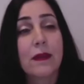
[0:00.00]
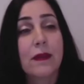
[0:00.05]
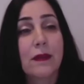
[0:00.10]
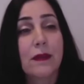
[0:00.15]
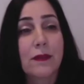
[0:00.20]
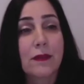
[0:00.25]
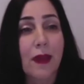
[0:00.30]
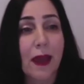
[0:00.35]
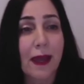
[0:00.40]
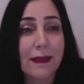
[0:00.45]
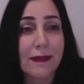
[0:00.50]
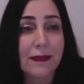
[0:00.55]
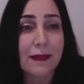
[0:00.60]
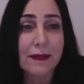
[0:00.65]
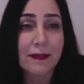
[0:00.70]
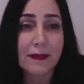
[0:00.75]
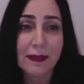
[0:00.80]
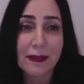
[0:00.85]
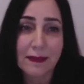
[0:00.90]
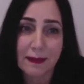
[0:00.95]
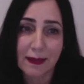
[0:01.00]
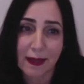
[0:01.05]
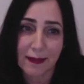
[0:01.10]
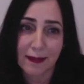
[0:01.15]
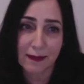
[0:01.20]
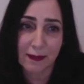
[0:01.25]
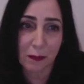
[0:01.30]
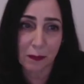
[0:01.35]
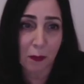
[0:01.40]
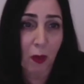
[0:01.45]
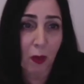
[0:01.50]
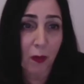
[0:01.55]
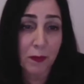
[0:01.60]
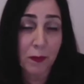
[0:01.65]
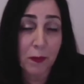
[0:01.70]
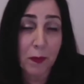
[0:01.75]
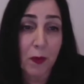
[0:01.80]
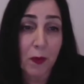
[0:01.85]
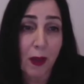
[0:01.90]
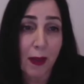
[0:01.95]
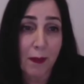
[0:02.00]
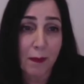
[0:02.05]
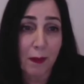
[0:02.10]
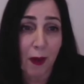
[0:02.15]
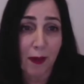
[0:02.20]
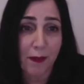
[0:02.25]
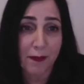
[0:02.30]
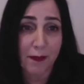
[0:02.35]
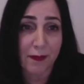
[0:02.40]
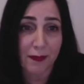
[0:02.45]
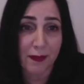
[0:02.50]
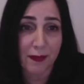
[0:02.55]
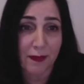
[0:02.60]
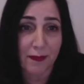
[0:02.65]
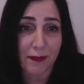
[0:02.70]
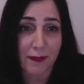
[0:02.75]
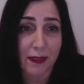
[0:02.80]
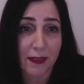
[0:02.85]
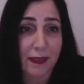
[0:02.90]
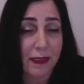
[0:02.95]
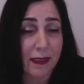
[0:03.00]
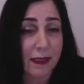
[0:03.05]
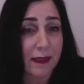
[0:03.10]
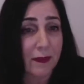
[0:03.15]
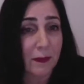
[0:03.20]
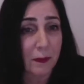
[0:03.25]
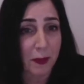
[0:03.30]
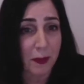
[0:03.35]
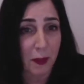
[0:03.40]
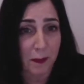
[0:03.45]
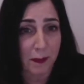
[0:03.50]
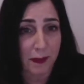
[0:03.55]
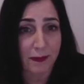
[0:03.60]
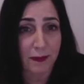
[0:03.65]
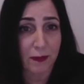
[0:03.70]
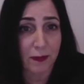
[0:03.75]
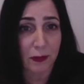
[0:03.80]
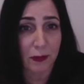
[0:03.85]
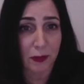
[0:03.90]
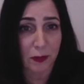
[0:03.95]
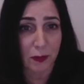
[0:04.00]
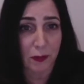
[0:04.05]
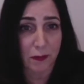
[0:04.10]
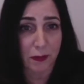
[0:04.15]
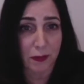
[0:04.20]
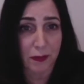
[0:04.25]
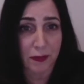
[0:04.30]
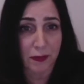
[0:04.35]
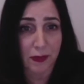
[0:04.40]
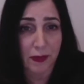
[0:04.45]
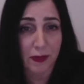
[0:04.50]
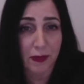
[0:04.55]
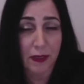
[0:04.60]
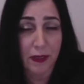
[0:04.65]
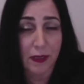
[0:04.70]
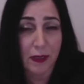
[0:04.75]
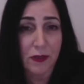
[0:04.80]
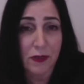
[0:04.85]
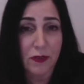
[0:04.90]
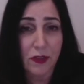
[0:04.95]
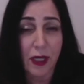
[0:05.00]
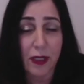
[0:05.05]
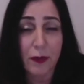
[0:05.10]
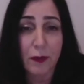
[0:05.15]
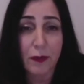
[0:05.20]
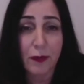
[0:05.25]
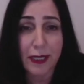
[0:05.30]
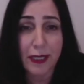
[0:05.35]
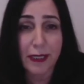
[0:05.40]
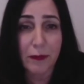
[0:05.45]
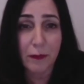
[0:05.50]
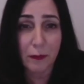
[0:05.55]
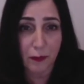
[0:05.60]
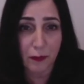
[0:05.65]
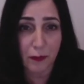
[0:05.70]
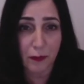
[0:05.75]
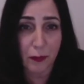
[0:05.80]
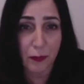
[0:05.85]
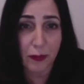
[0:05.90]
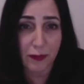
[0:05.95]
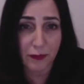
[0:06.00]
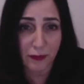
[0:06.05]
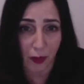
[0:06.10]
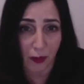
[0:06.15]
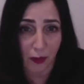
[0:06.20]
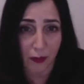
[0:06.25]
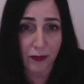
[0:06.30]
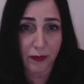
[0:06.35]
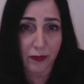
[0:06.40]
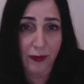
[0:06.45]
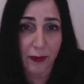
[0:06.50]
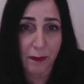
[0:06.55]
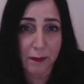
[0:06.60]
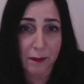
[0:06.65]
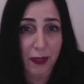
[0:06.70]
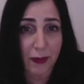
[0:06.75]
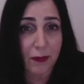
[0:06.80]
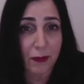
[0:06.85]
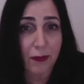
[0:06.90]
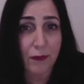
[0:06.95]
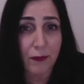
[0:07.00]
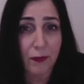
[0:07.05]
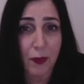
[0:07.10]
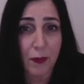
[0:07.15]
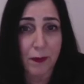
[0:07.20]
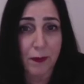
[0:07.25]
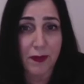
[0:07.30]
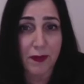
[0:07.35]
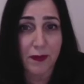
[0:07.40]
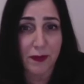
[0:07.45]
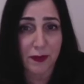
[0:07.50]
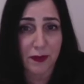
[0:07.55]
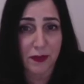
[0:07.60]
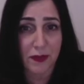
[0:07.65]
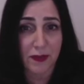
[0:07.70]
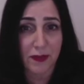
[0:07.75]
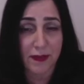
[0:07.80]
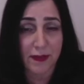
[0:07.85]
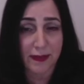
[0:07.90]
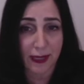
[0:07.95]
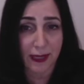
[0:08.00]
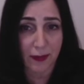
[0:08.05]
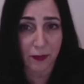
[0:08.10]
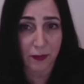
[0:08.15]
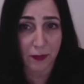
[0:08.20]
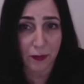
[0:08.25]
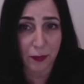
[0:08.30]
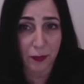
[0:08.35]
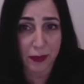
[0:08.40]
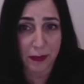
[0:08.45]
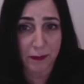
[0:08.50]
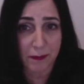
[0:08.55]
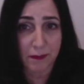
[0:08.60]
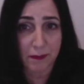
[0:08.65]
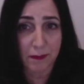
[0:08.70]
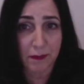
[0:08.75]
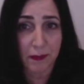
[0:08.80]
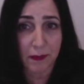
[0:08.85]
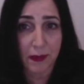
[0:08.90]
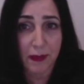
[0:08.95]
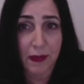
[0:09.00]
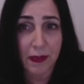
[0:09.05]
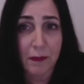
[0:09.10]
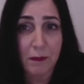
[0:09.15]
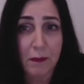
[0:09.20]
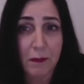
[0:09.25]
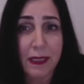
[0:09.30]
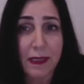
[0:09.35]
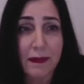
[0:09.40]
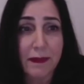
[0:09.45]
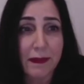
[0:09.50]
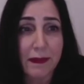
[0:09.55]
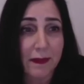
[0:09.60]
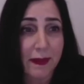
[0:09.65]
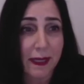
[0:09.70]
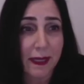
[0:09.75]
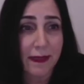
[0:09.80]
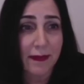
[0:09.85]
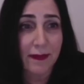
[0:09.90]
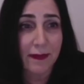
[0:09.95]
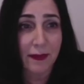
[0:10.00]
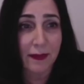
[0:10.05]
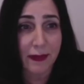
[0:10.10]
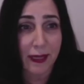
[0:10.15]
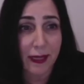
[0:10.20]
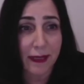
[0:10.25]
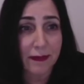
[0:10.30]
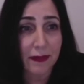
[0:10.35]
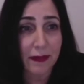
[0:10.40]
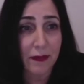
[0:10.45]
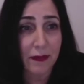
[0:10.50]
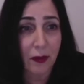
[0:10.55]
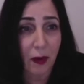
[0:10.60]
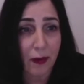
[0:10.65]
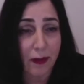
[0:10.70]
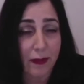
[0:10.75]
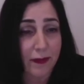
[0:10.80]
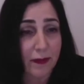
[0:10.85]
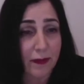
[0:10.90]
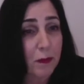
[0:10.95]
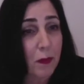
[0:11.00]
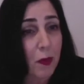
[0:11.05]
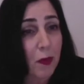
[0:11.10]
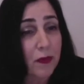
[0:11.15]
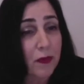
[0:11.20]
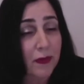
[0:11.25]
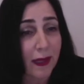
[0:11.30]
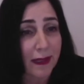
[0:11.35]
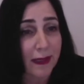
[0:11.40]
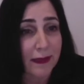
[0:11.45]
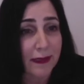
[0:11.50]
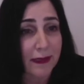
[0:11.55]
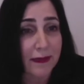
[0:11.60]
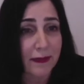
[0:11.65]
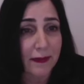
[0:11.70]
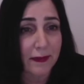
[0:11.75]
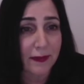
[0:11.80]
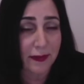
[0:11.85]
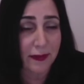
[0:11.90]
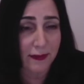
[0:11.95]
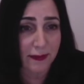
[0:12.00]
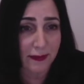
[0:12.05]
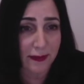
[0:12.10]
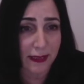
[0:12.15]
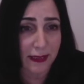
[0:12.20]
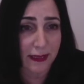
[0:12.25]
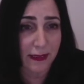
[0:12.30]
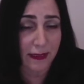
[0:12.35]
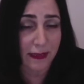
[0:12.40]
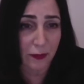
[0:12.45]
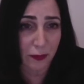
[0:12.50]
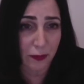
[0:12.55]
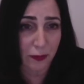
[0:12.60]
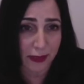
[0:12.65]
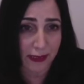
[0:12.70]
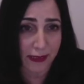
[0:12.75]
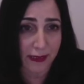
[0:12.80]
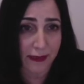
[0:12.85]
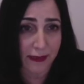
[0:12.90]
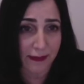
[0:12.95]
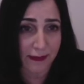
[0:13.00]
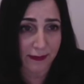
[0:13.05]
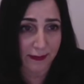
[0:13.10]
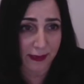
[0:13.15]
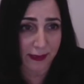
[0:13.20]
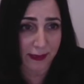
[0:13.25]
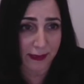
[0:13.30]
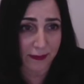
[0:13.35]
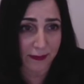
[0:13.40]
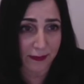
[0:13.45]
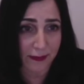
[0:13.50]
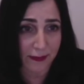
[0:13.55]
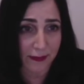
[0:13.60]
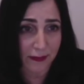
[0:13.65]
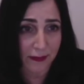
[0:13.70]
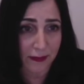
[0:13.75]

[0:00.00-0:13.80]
Scientists can test multiple hypotheses in an experimental loop, generating results that better inform decisions downstream, meaning that they can select the targets most likely to succeed in treating a disease.